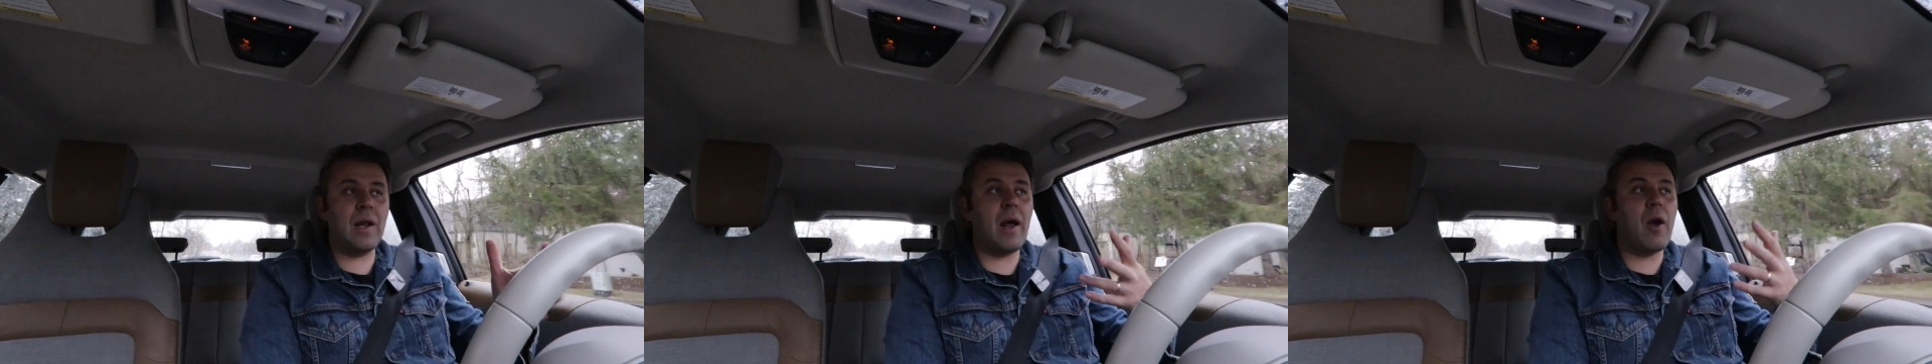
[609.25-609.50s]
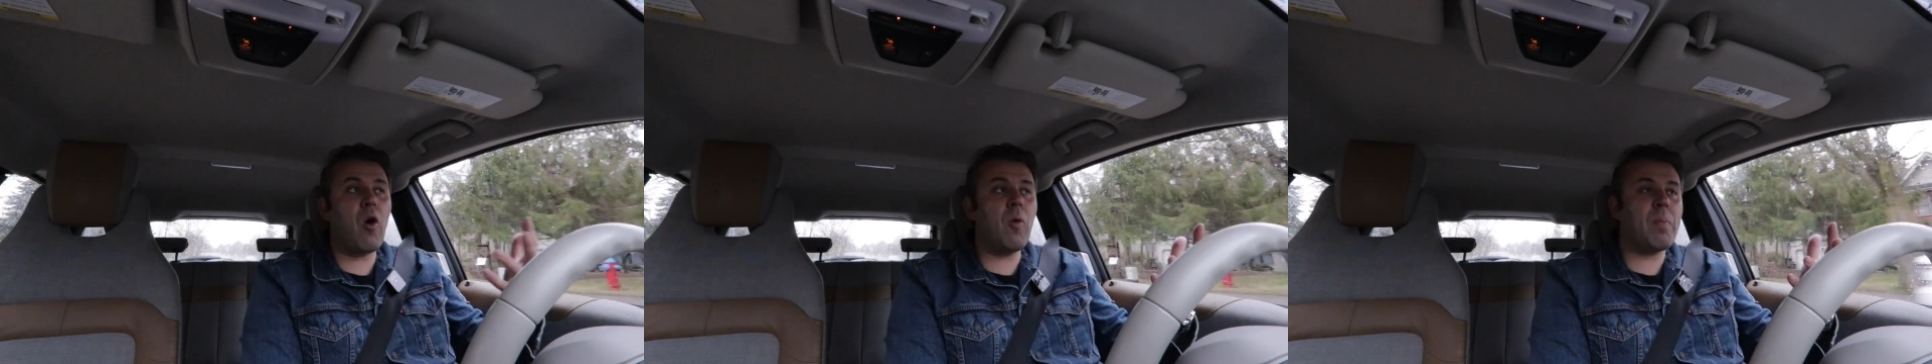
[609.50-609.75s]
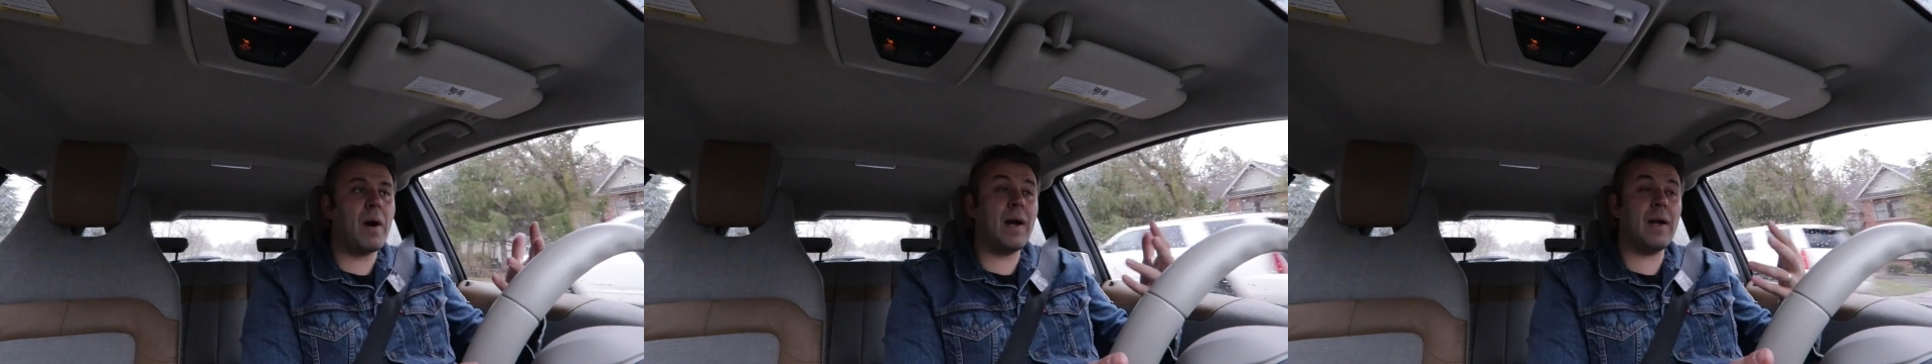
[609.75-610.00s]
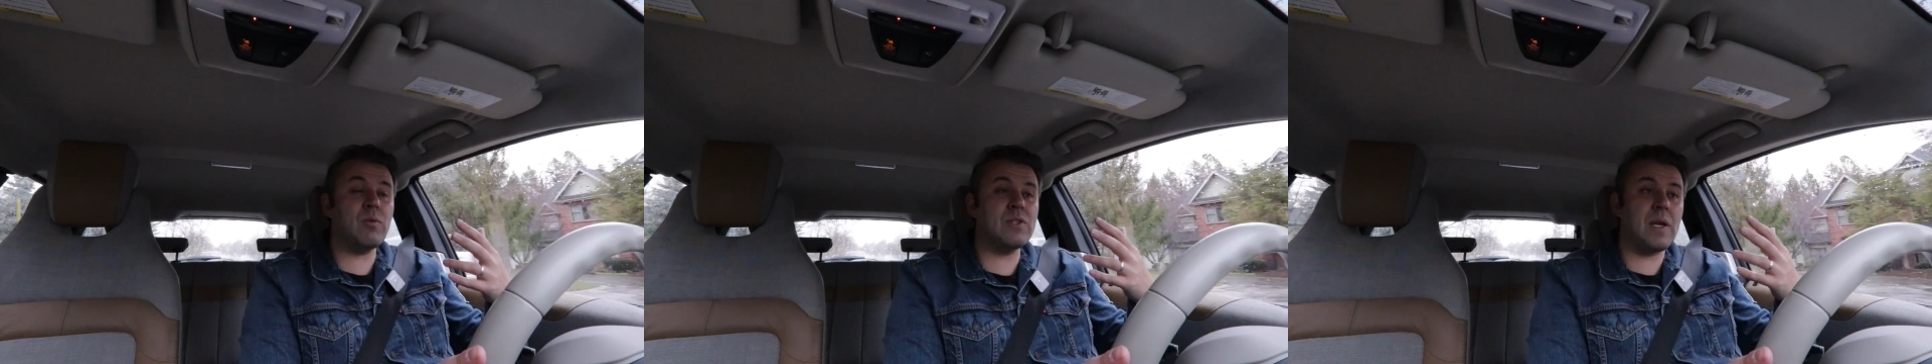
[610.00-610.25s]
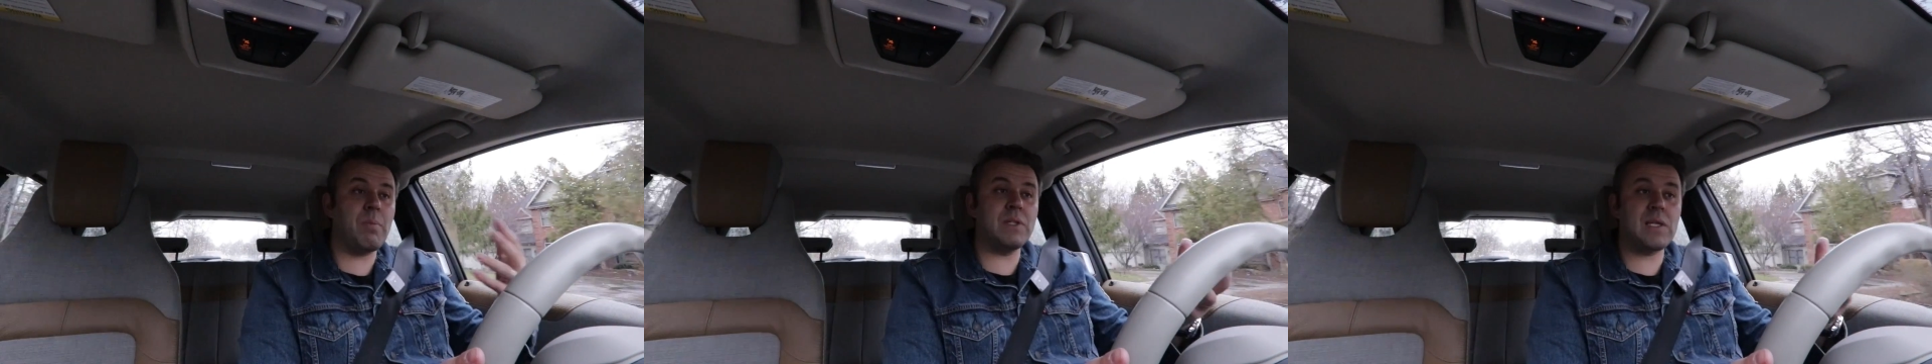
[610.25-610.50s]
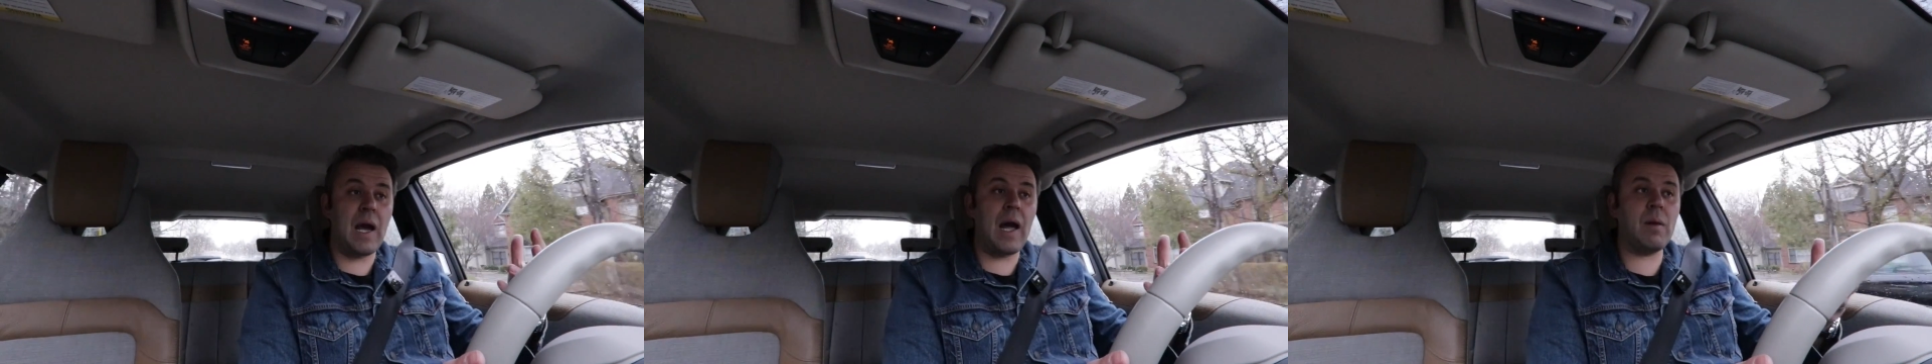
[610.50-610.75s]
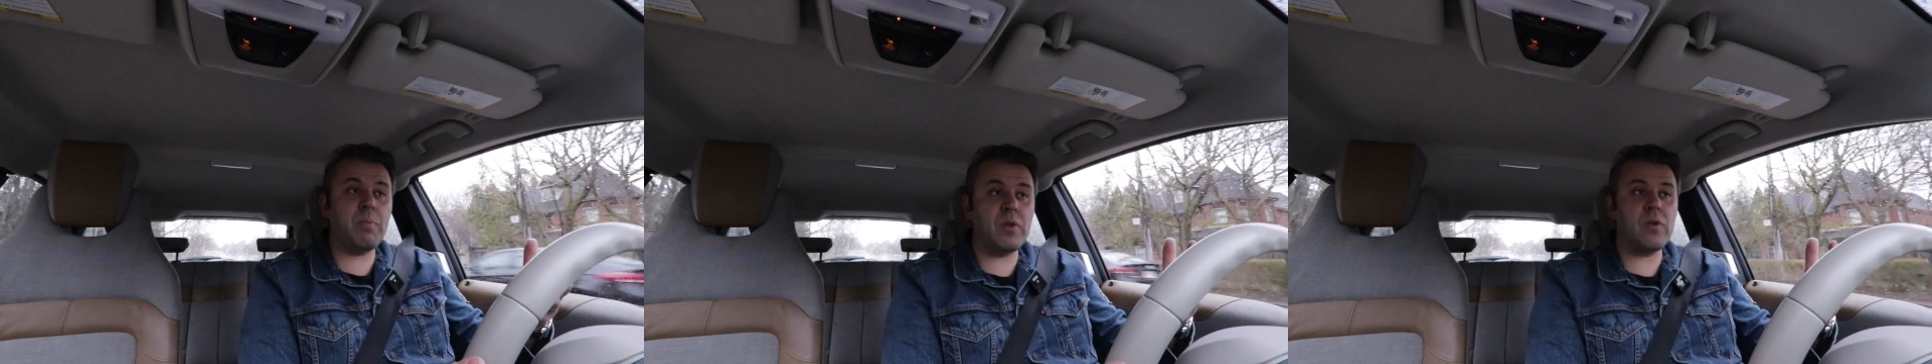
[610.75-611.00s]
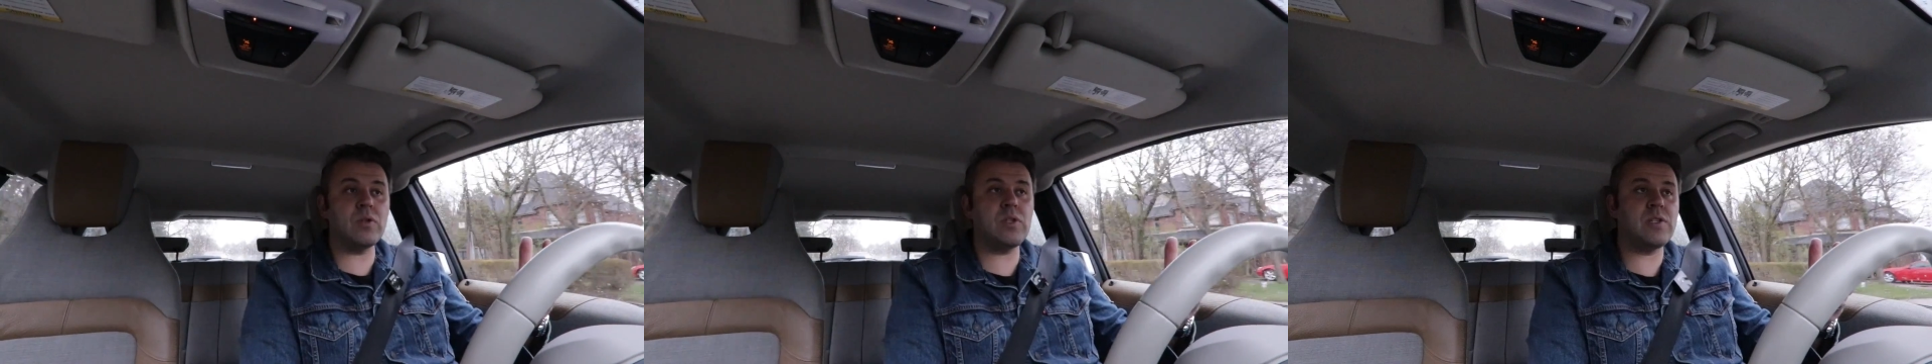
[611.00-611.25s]
and I hope I was able to help with
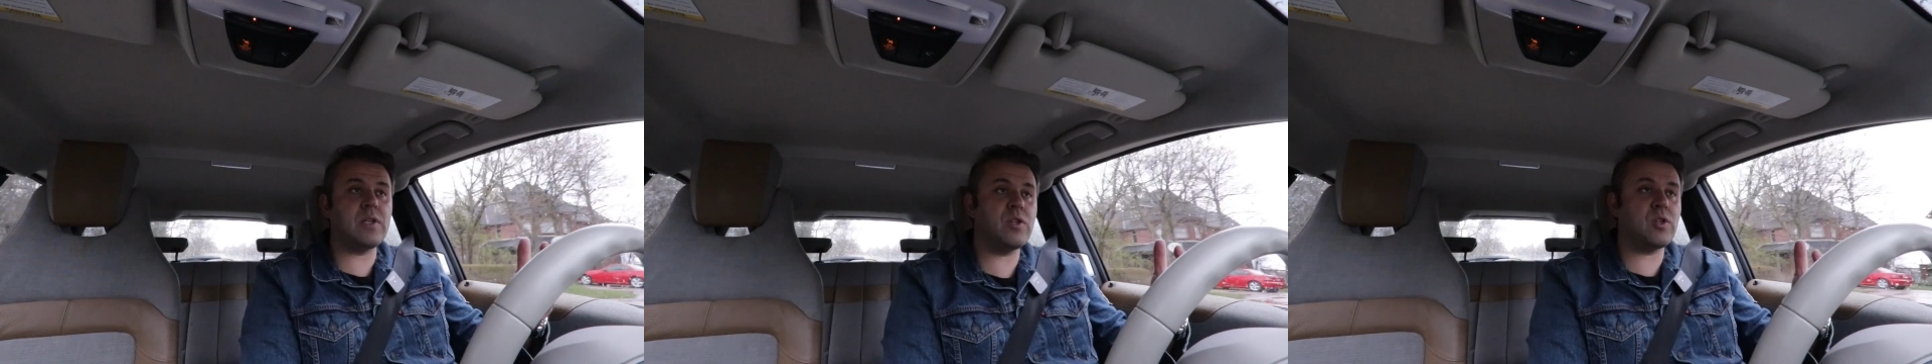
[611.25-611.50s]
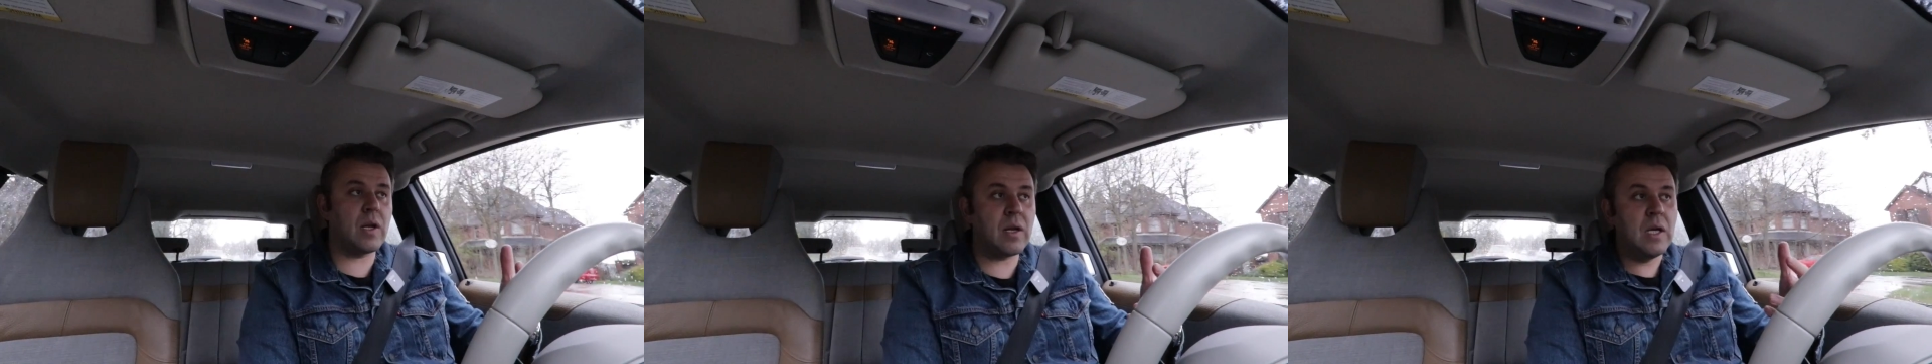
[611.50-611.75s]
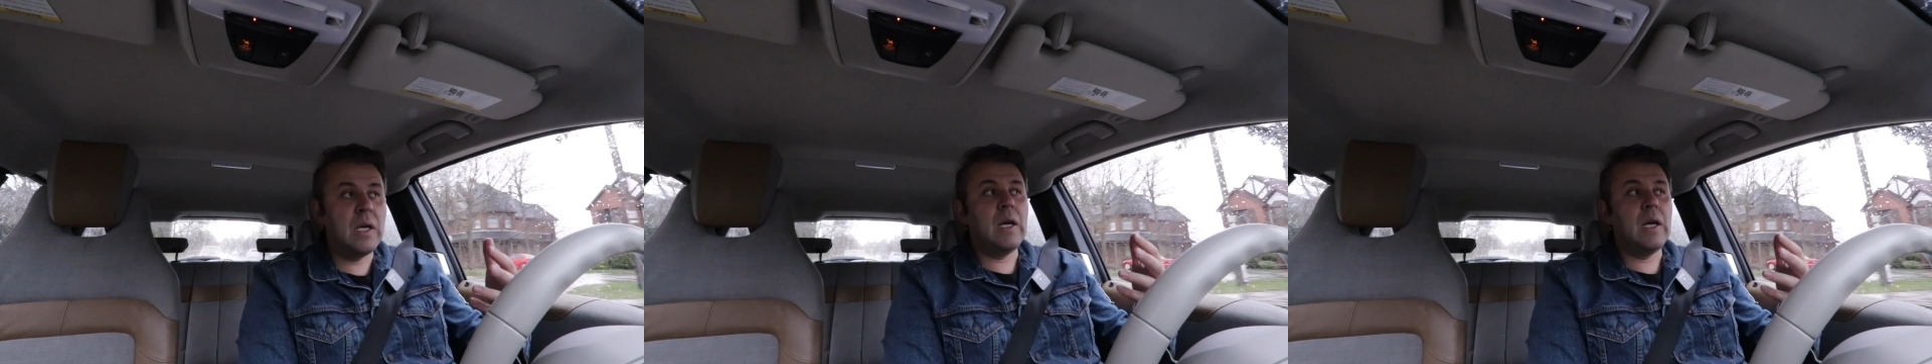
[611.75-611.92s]
your decision.